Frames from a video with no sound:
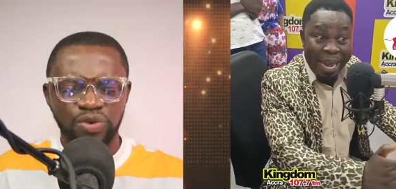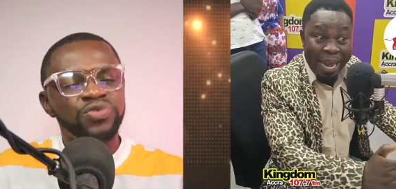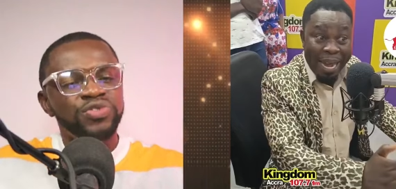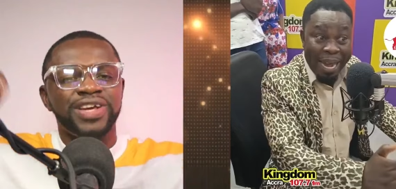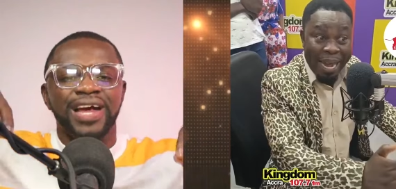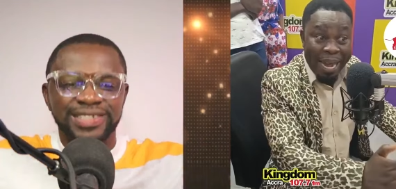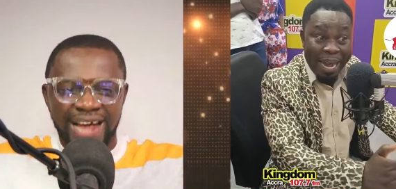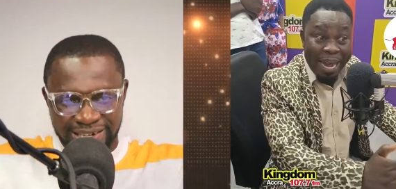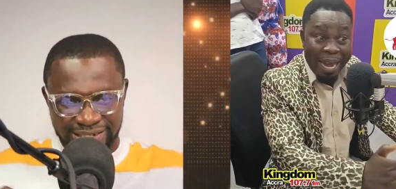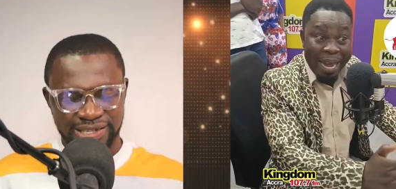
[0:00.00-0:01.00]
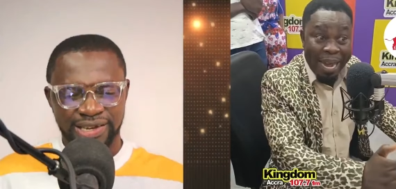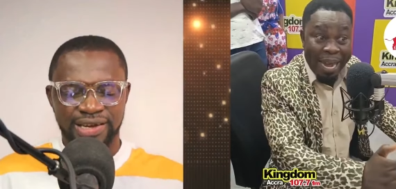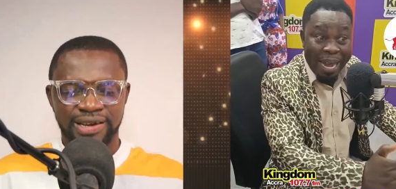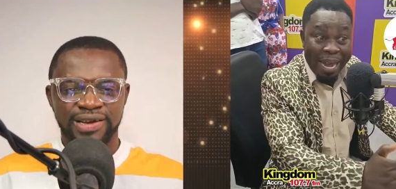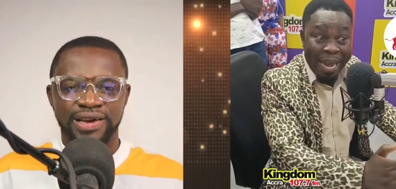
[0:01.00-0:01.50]
Speaker 1: untia tax.
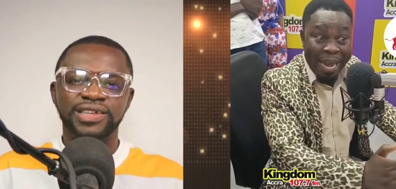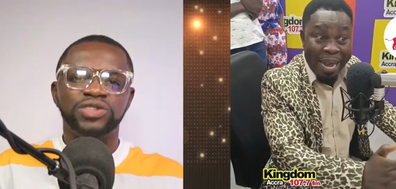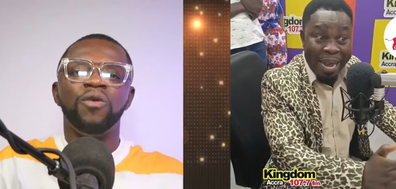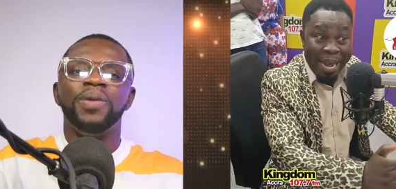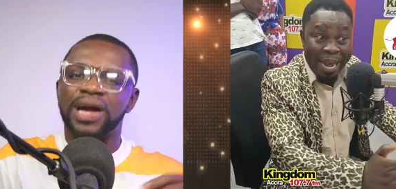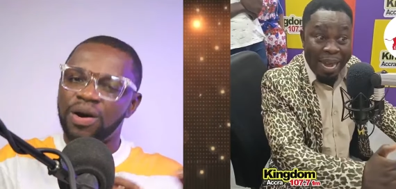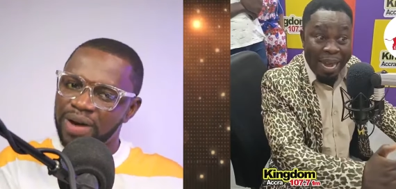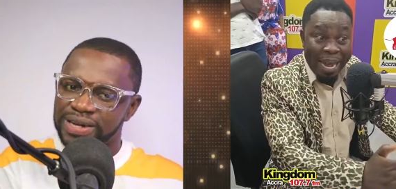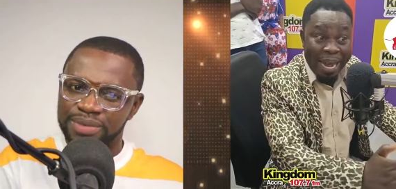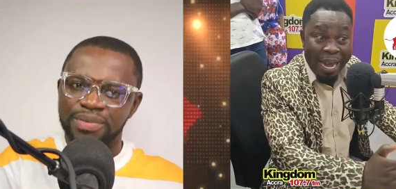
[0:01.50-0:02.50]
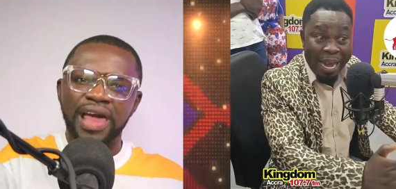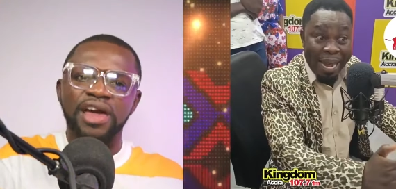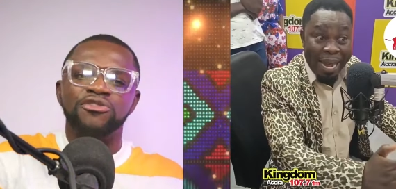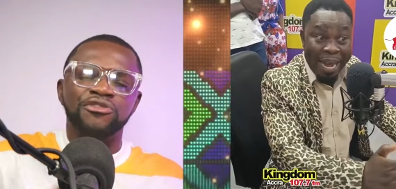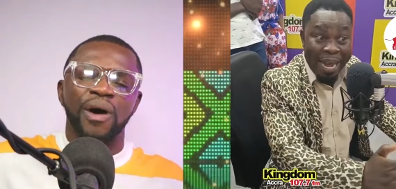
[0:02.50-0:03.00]
Into will become once a man
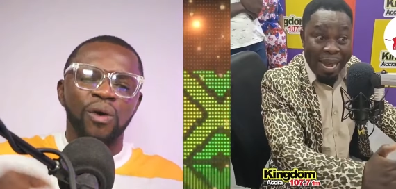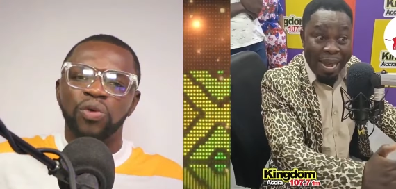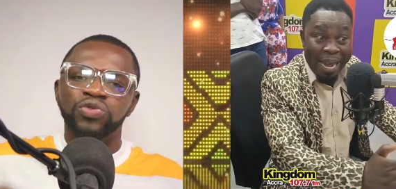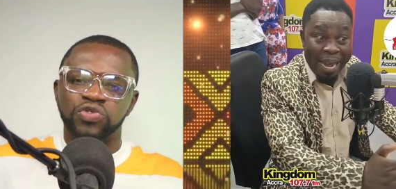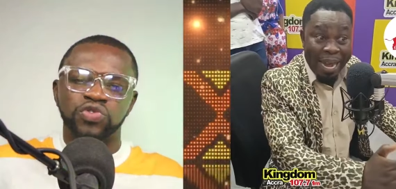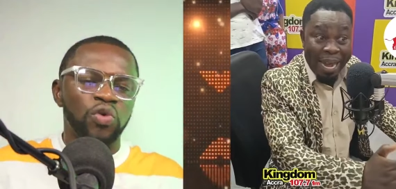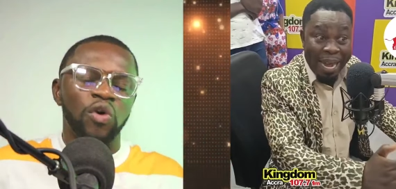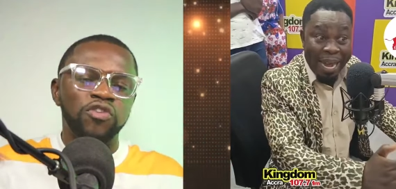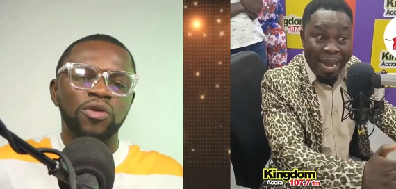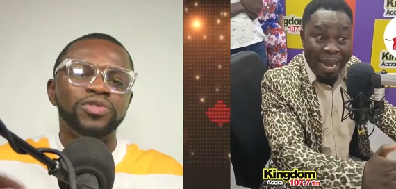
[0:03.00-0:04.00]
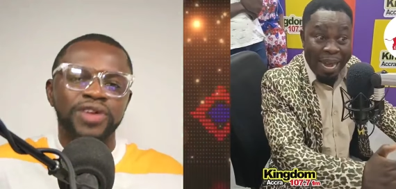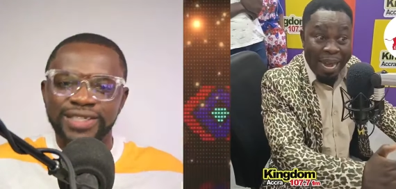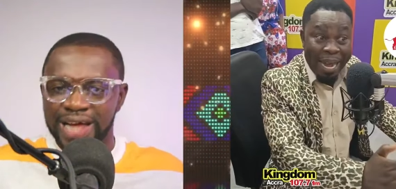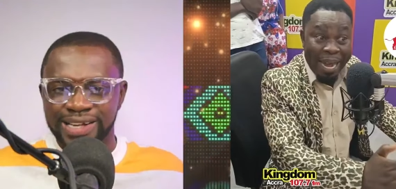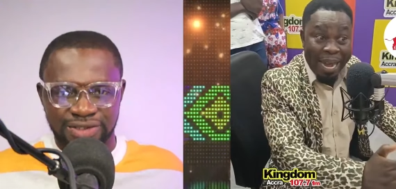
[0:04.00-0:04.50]
and found home to tunko for mutia
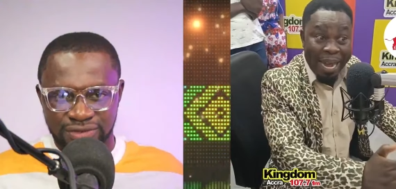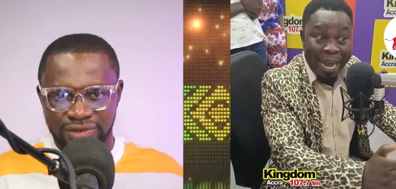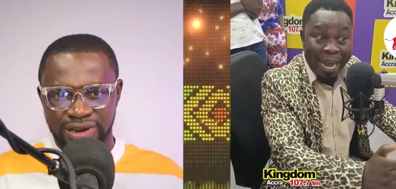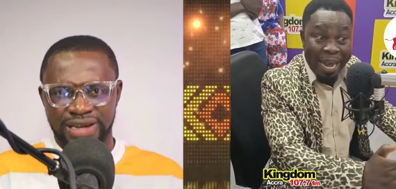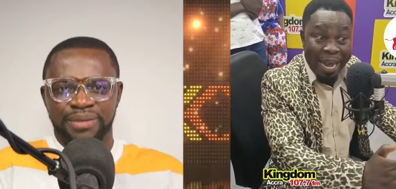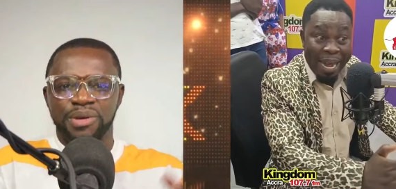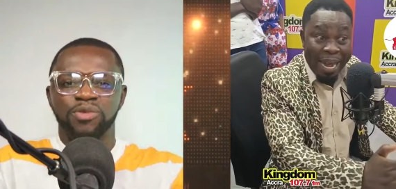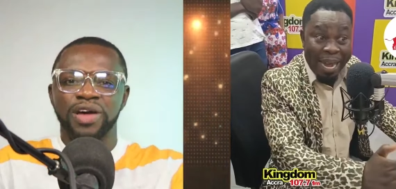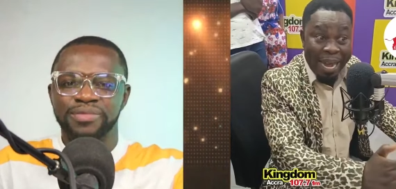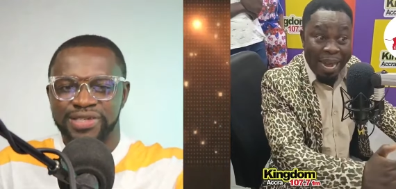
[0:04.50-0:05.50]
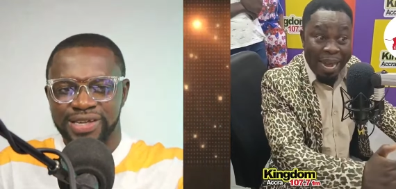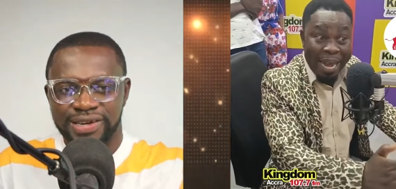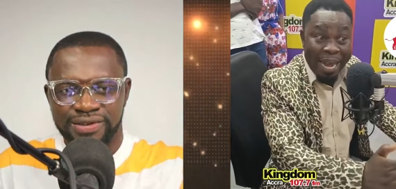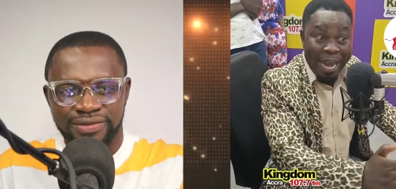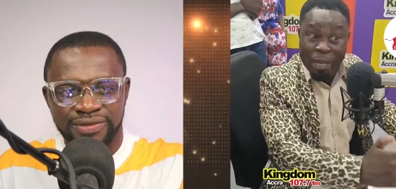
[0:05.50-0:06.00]
tax, and the memoir
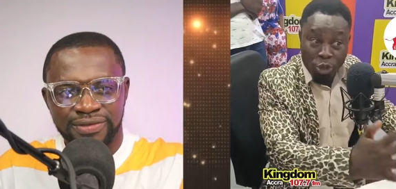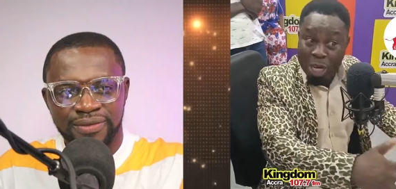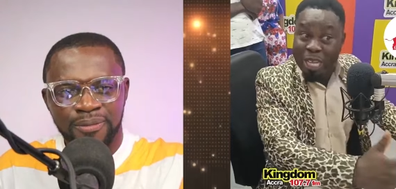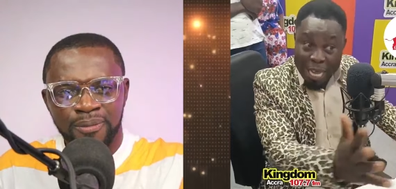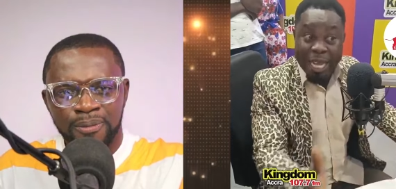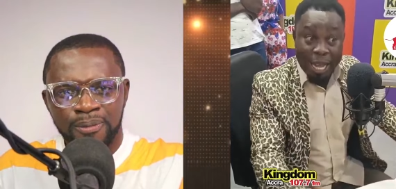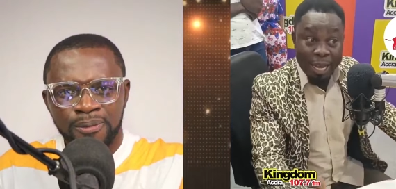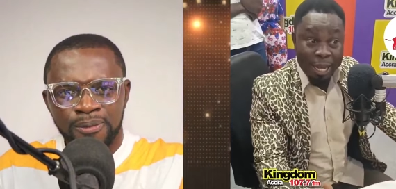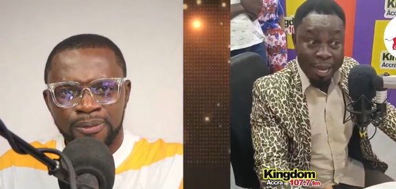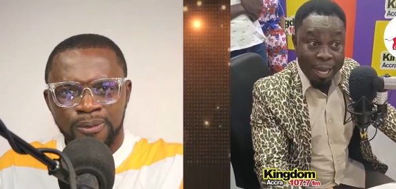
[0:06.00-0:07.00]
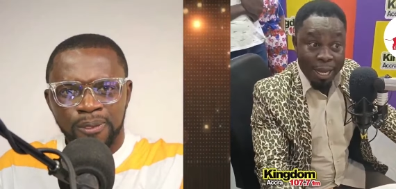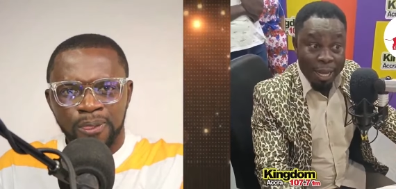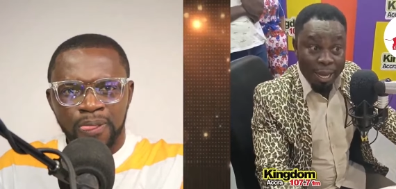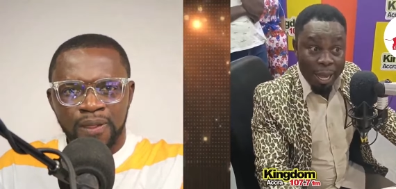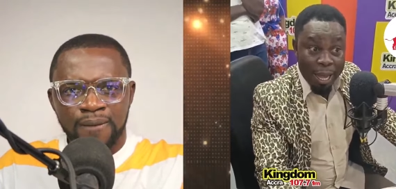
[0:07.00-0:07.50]
mistaken.
Speaker 2: I saw it, yeah.
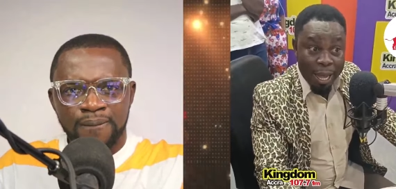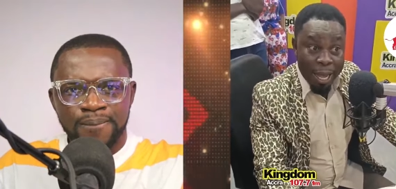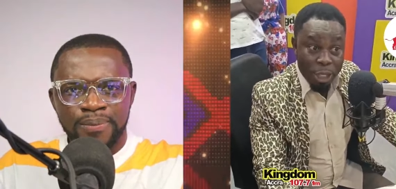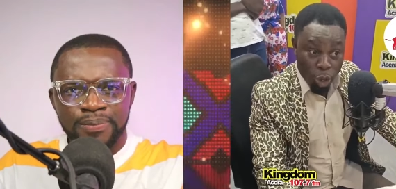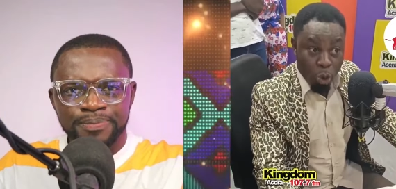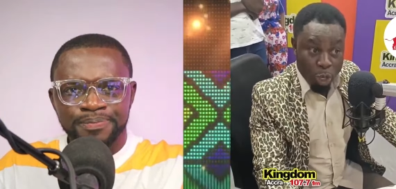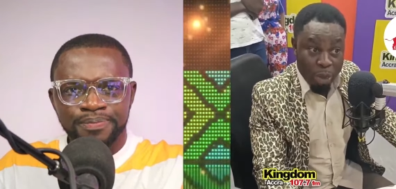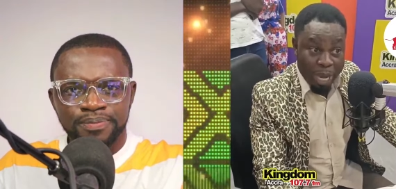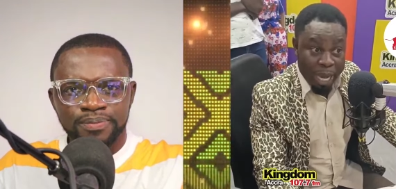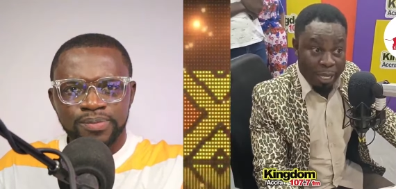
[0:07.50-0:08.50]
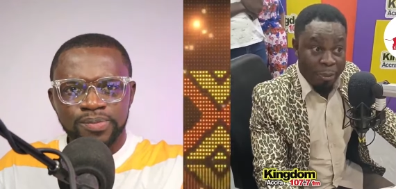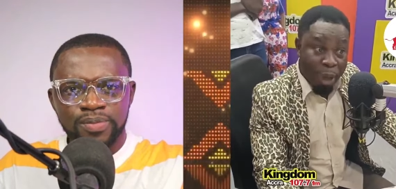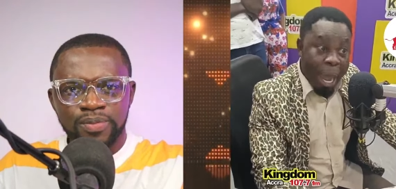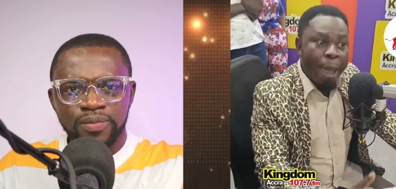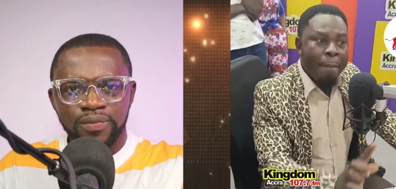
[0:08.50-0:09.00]
So, what the mechanism?
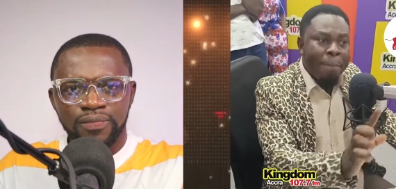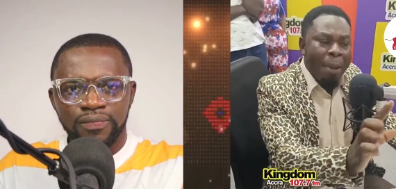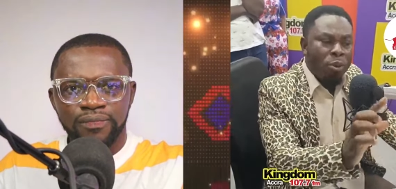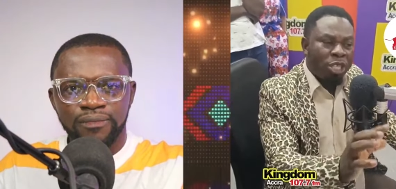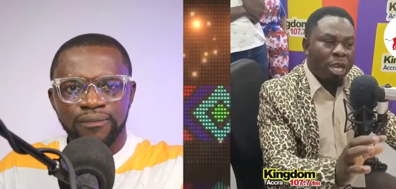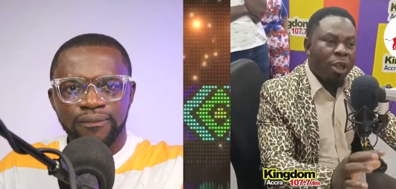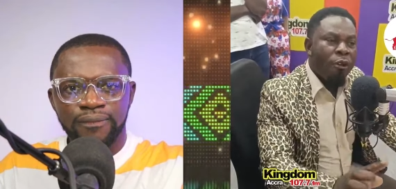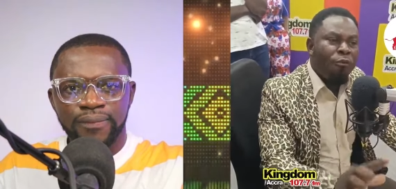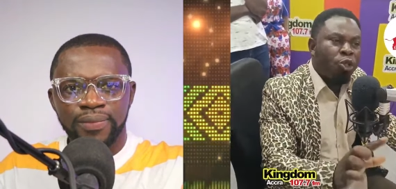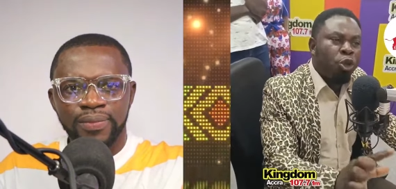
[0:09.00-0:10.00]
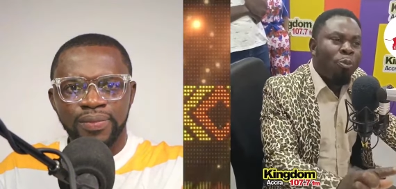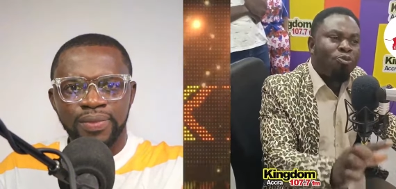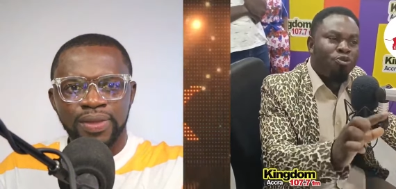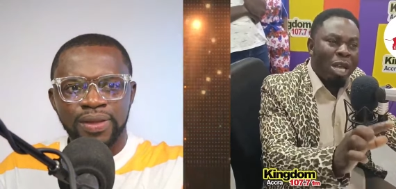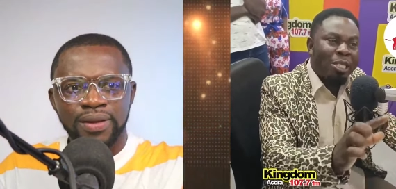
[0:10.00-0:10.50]
Bible say, for
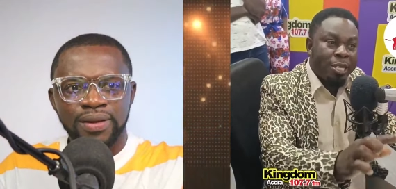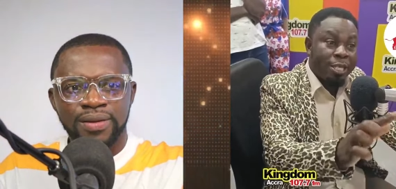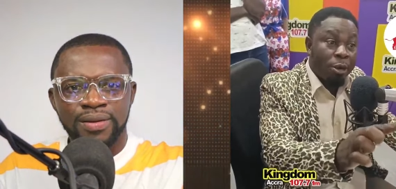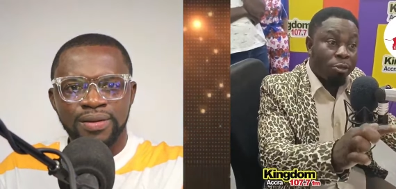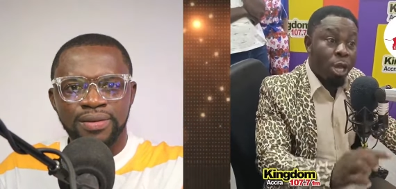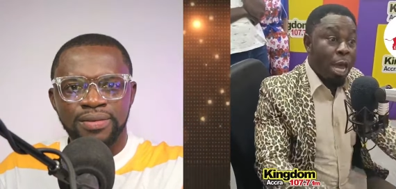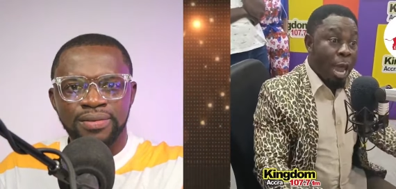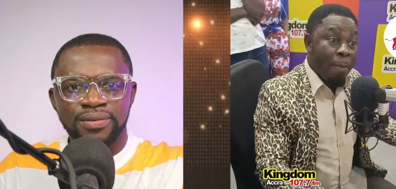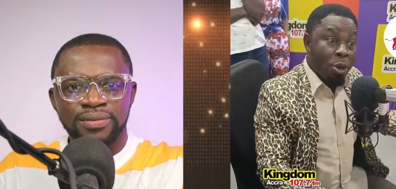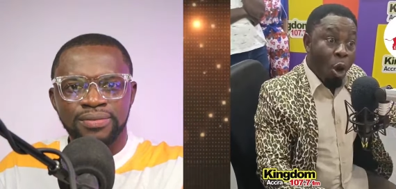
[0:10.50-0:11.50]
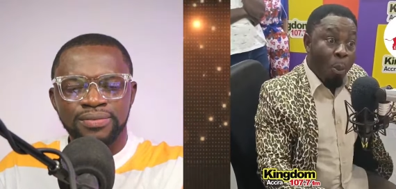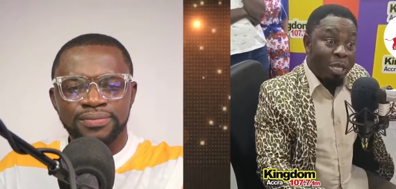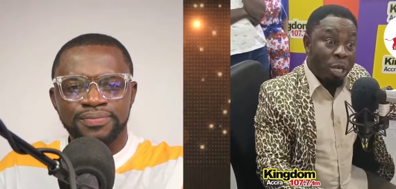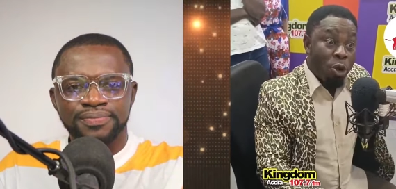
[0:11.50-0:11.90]
some trust in child, a big old
Speaker 1: boys